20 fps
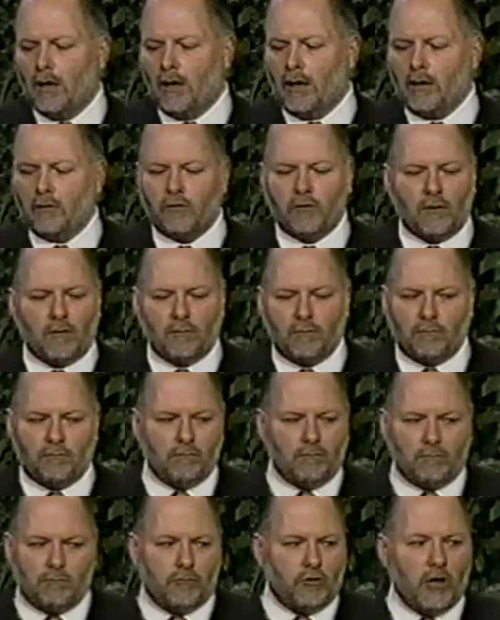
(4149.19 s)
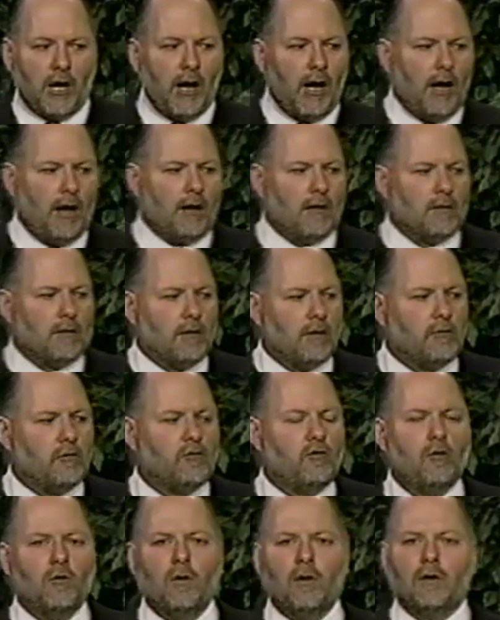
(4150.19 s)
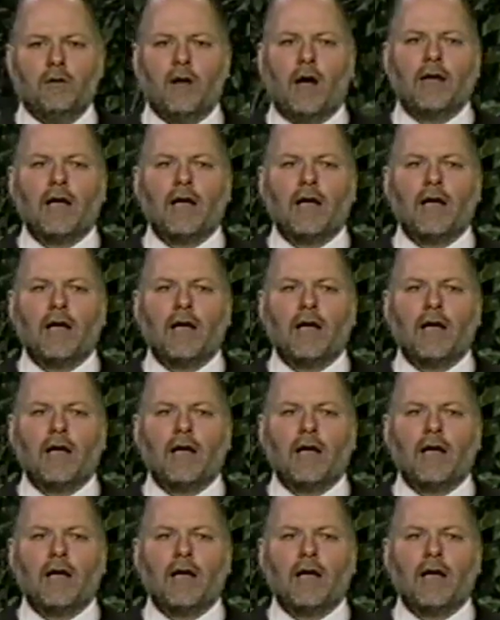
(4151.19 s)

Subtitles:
And I said, yeah, let's do it.